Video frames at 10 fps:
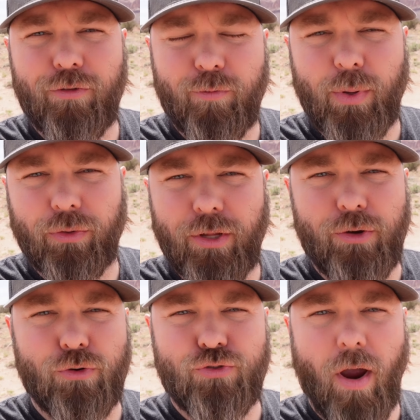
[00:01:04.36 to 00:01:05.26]
you've built
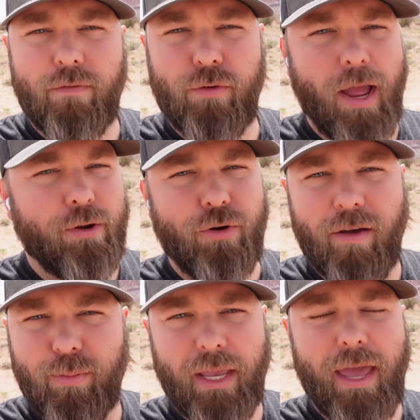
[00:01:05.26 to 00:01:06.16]
in, you're driving around, you're
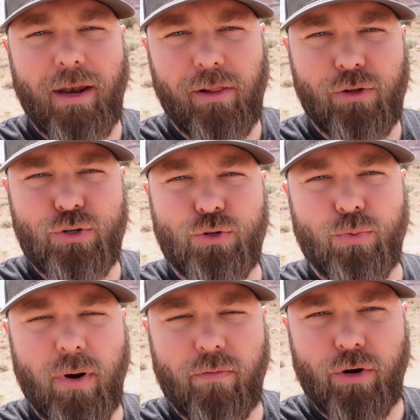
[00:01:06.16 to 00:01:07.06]
having mechanical issues,
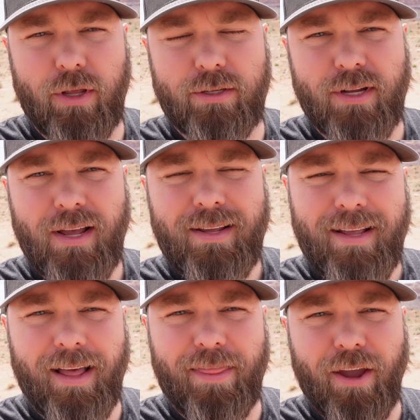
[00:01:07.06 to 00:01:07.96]
whatever it is,
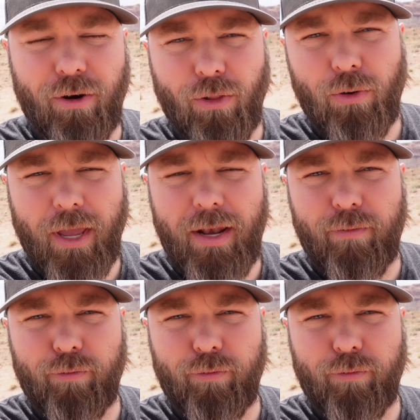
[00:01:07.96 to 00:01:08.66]
uh, they are located in